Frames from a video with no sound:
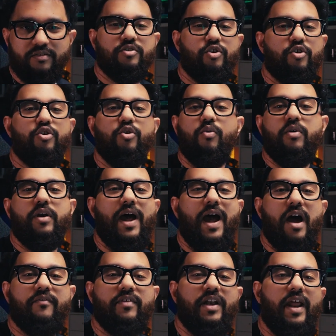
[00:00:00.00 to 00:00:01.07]
So you would
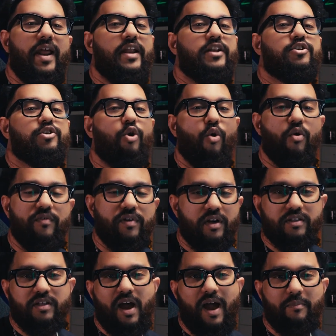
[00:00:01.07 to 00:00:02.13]
have an edge over
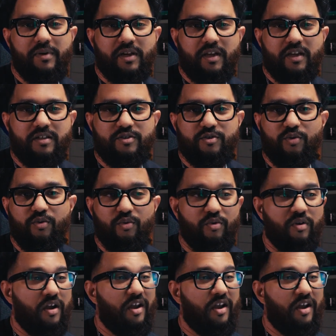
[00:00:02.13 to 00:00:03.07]
other applicants who